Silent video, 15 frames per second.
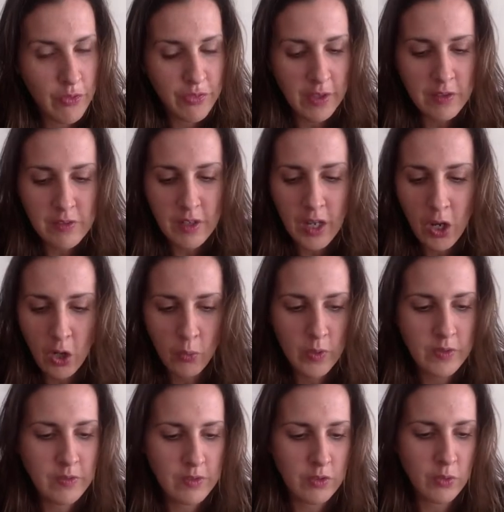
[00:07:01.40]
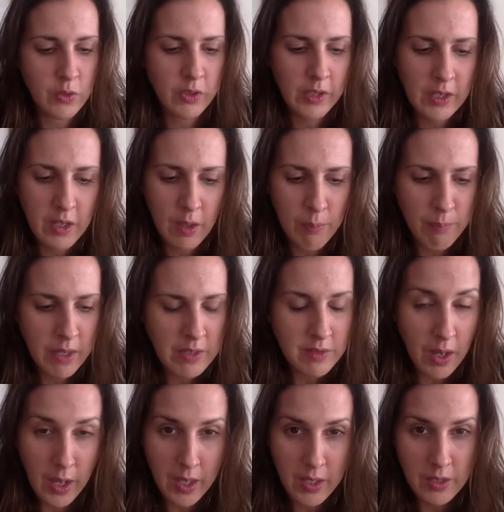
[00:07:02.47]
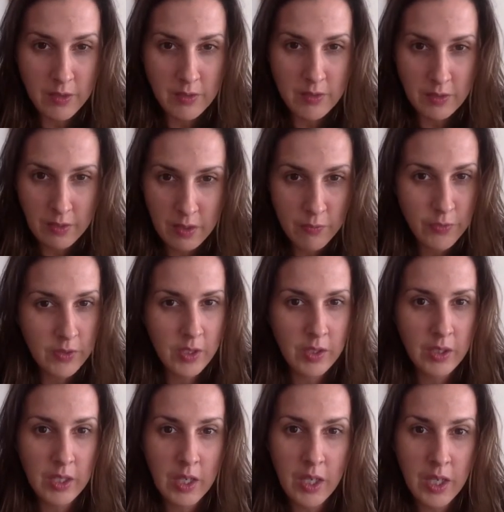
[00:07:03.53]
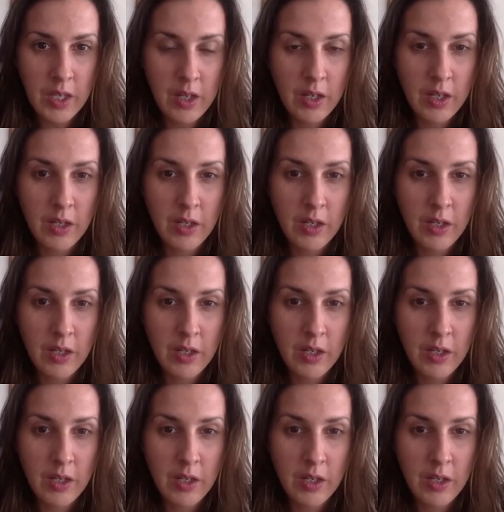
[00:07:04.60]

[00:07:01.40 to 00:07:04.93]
things that I always do. Cleaned up my diet significantly.